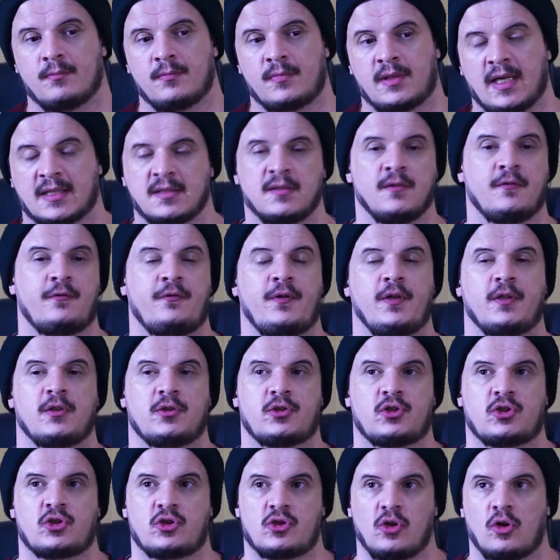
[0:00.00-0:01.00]
doesn't feel
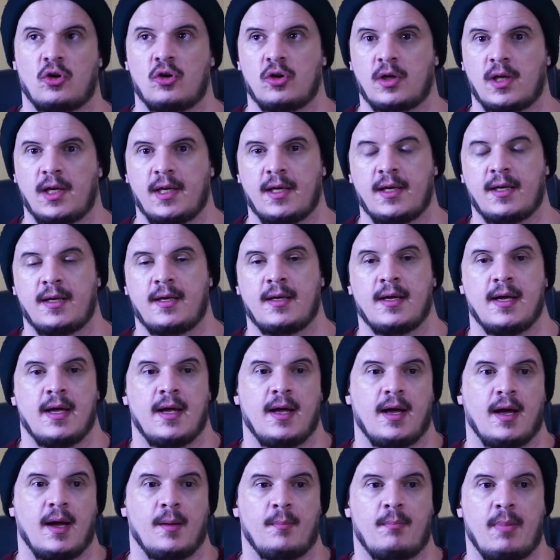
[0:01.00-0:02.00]
strongly
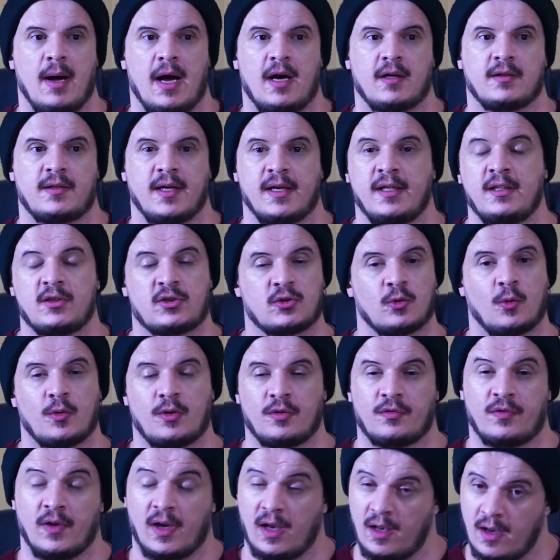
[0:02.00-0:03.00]
about any sort
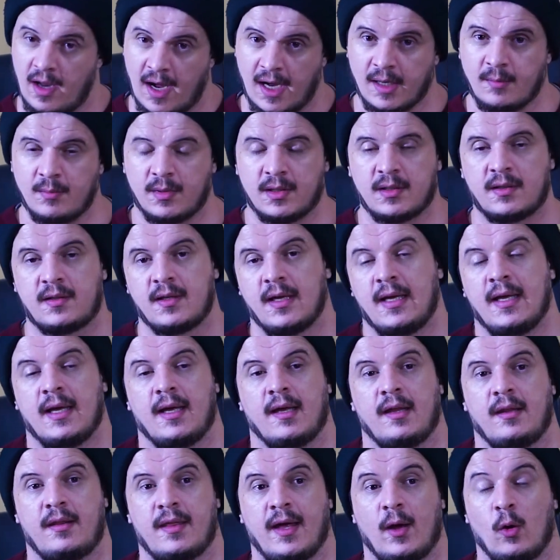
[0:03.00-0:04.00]
of alignment,
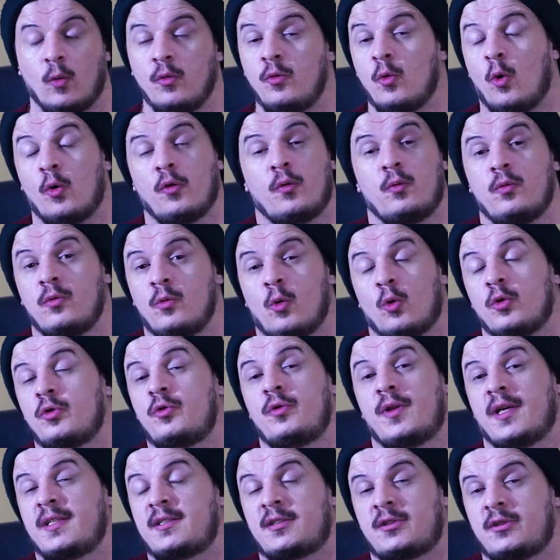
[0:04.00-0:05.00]
nor do
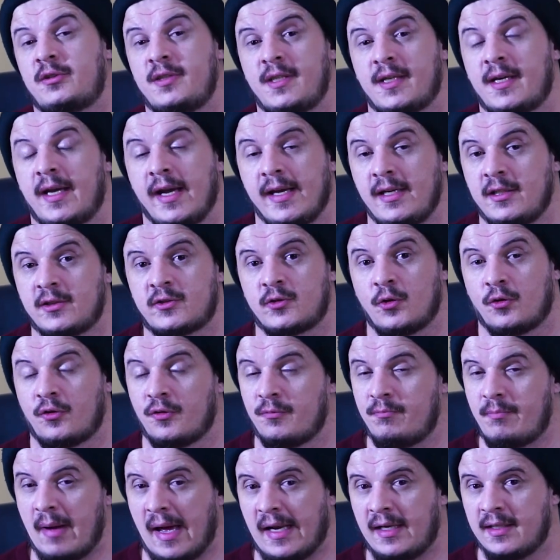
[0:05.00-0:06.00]
they seek any sort
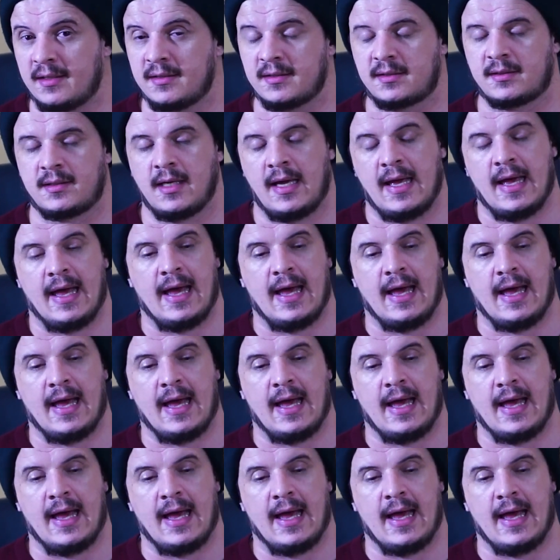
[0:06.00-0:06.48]
of balance,